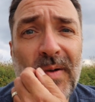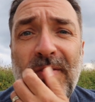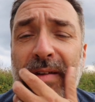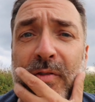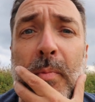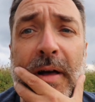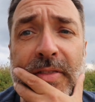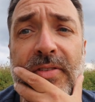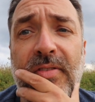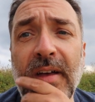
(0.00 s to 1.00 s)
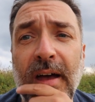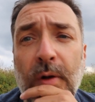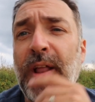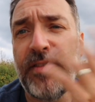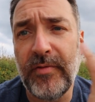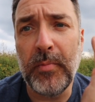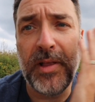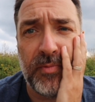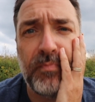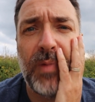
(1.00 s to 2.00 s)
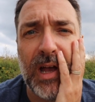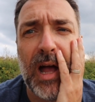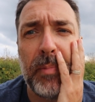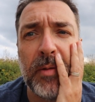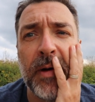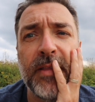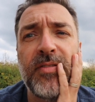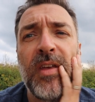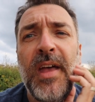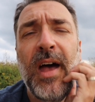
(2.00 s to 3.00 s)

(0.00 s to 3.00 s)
several months, or not several months, a couple of months,